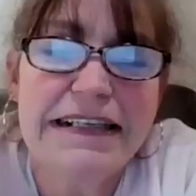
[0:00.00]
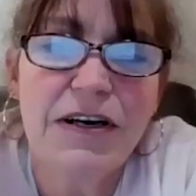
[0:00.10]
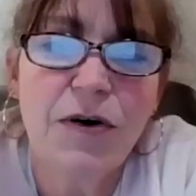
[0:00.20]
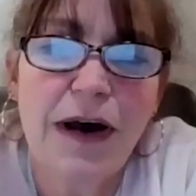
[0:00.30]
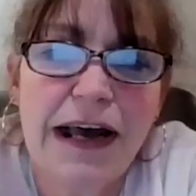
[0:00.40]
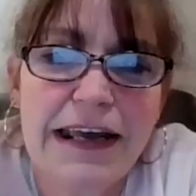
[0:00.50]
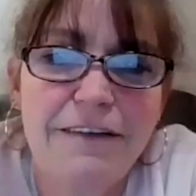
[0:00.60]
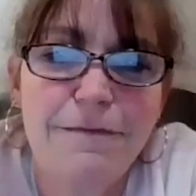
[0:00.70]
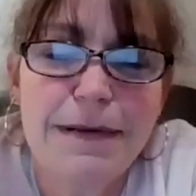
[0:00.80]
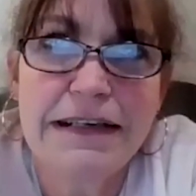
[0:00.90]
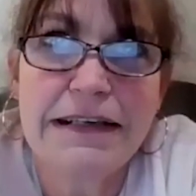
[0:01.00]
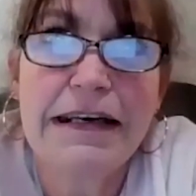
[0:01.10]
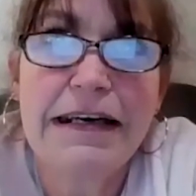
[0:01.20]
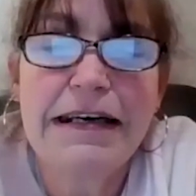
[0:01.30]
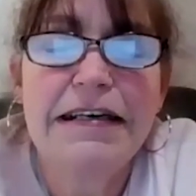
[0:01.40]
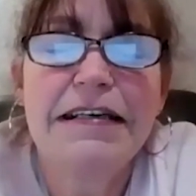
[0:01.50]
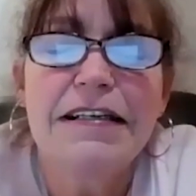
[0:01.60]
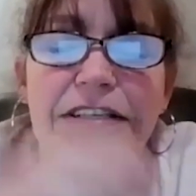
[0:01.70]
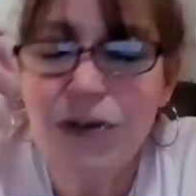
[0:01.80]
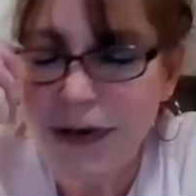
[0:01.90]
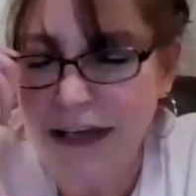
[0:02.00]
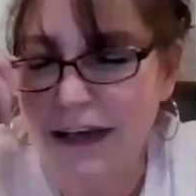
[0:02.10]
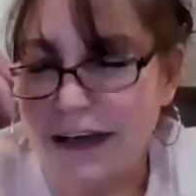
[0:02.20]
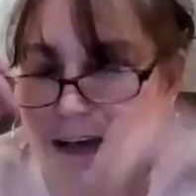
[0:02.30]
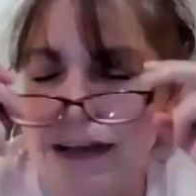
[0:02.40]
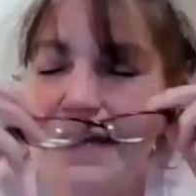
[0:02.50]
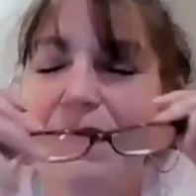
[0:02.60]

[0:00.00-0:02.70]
So I have been doing